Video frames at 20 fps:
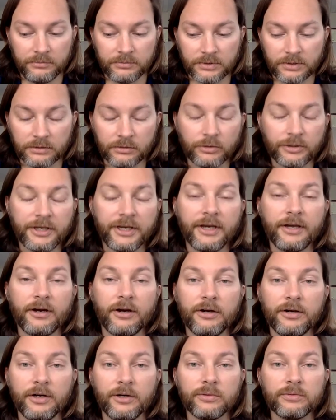looking at
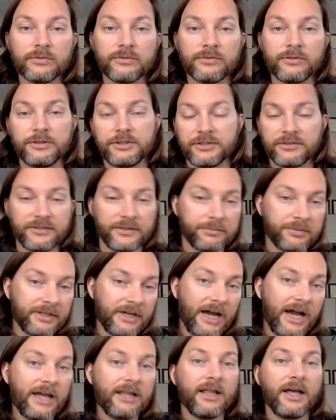our notes or just simply
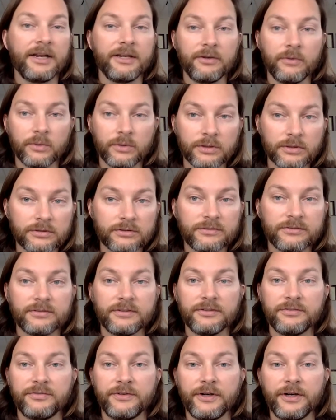highlighting words
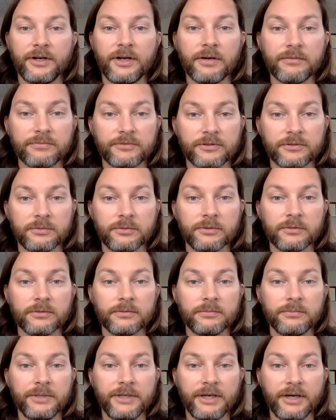is very comfortable
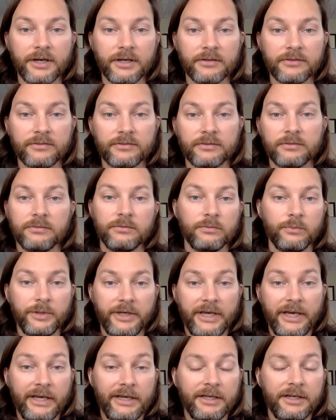because we
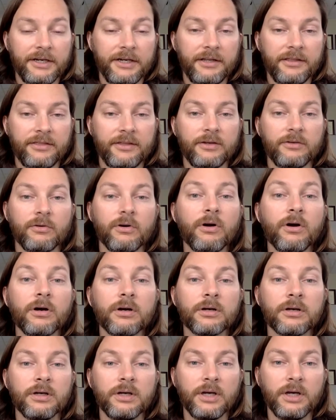can't get anything
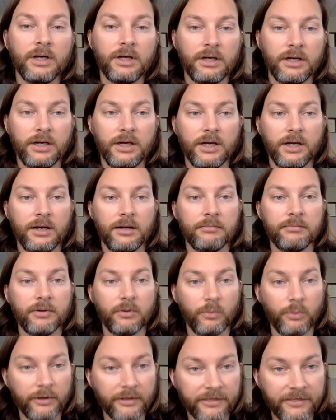wrong.
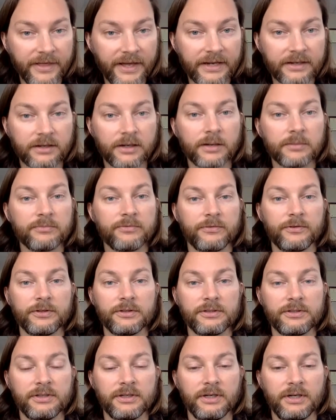But with that
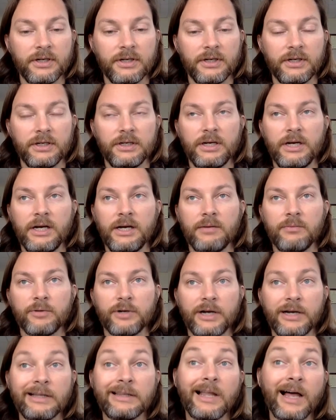comfort, we're
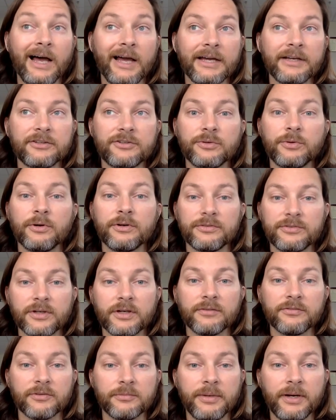kind of lying to
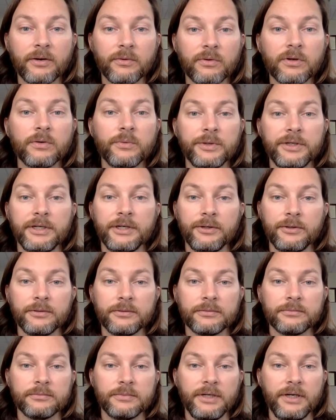ourselves about what we know,
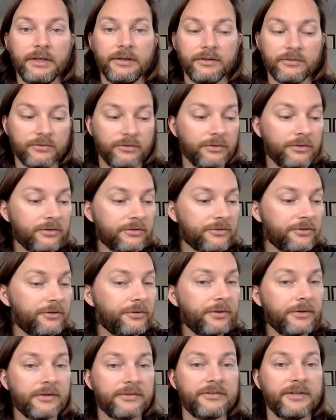and the students are
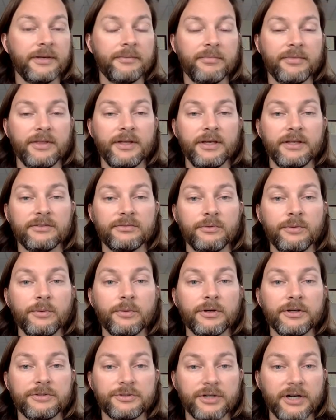doing the same thing. So we
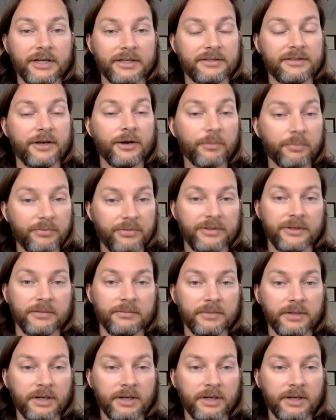want to try to help them